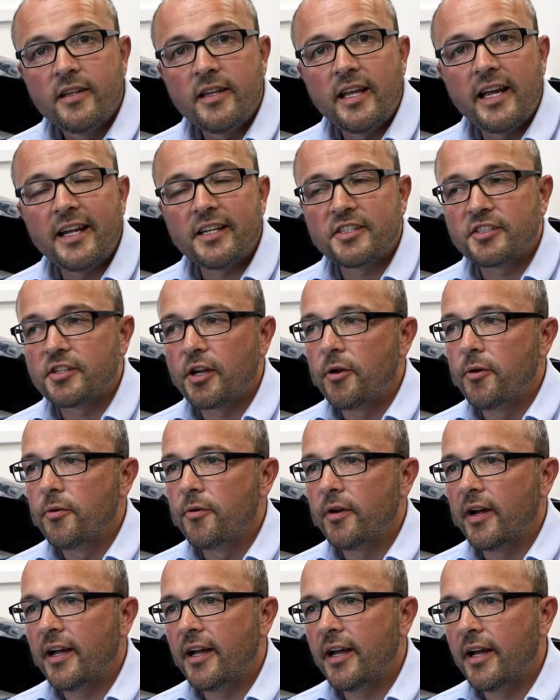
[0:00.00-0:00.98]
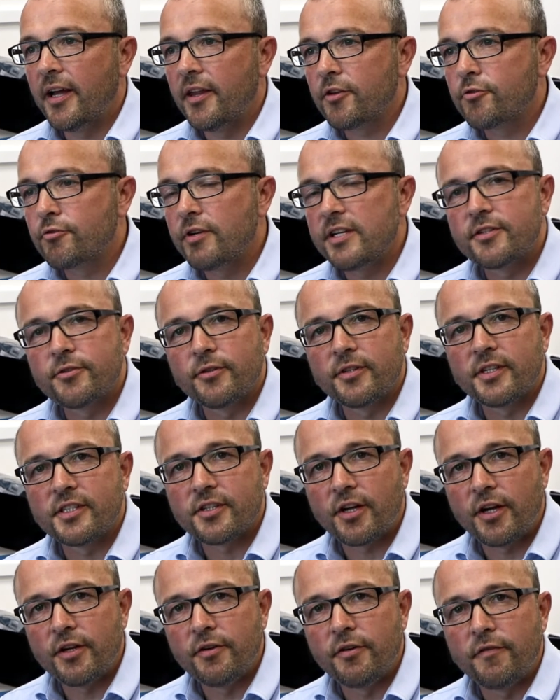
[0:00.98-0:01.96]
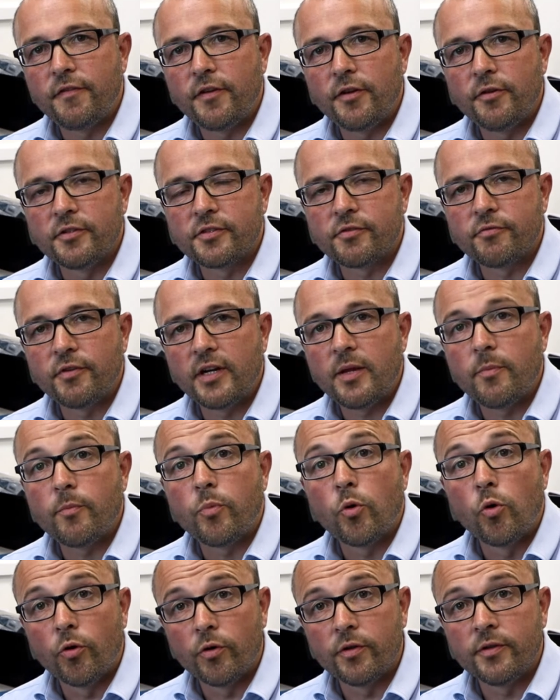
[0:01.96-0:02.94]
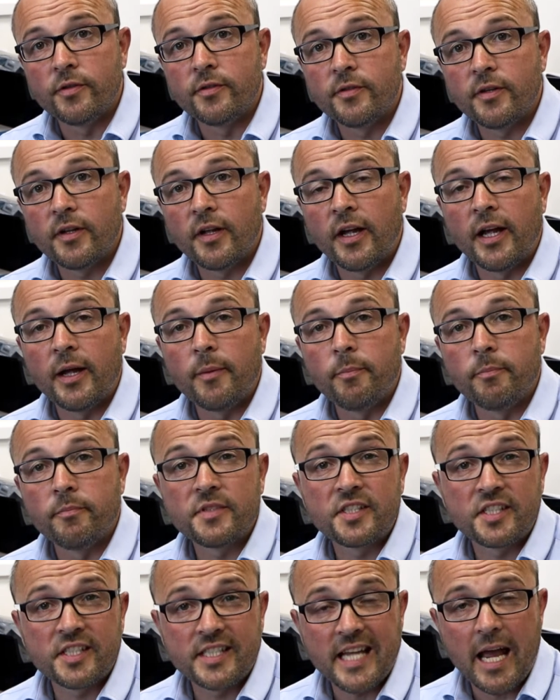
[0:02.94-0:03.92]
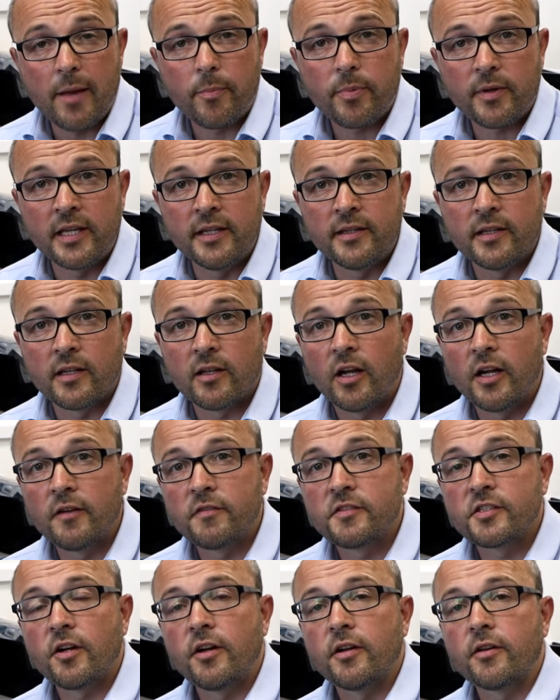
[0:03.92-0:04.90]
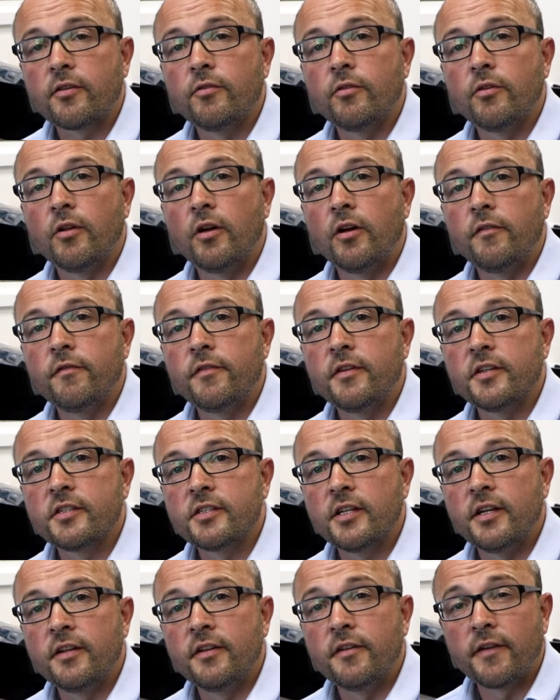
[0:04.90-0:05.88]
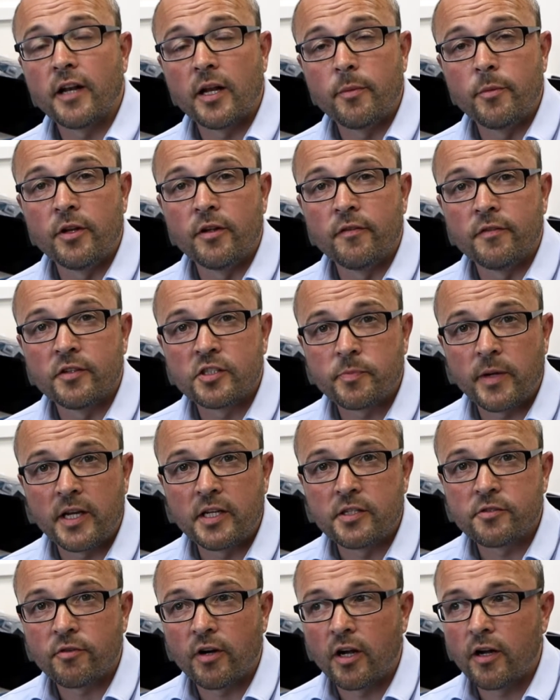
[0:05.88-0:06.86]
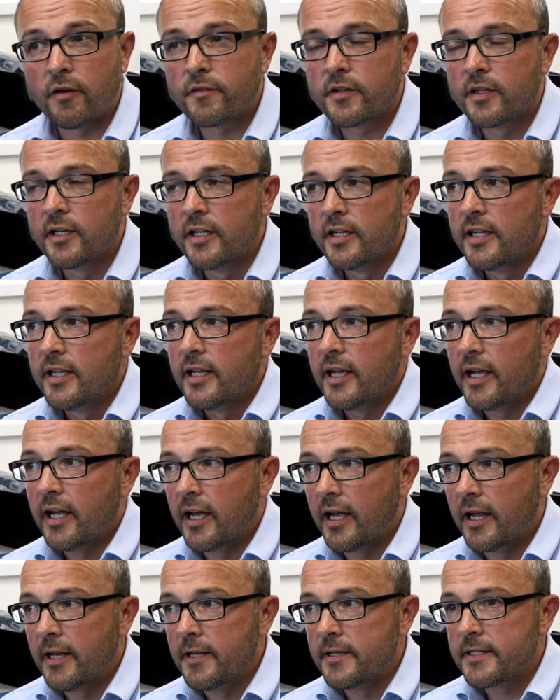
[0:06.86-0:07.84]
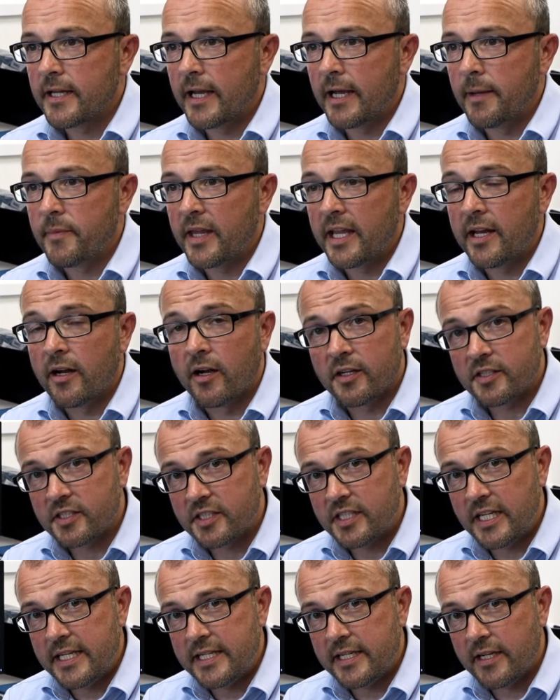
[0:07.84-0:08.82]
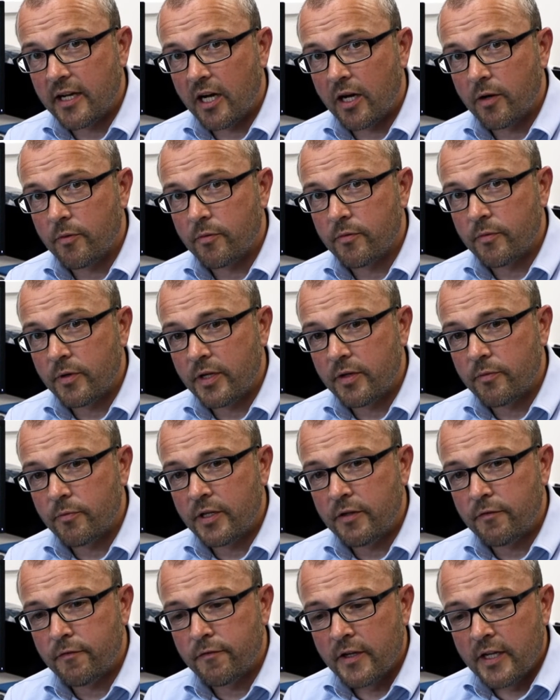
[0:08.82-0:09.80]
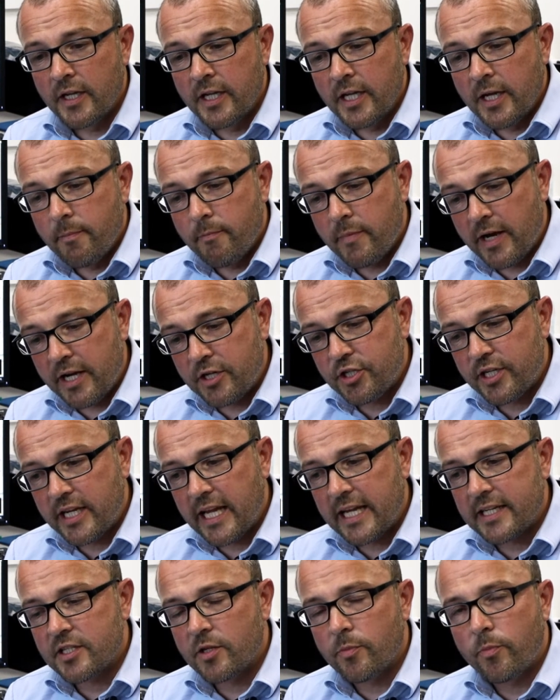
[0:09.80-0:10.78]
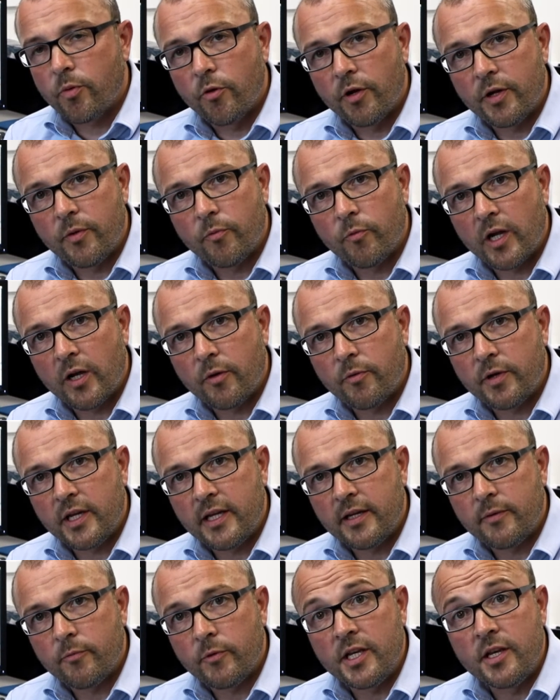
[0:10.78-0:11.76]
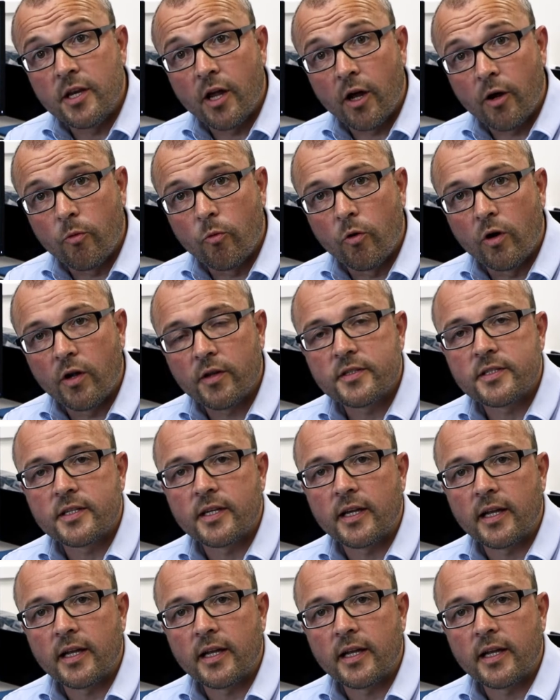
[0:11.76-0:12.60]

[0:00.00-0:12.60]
Yeah, so the critical design review is a really important step in the life cycle of the development of the spacecraft. And in our CDR, we've managed to get to the point where we know what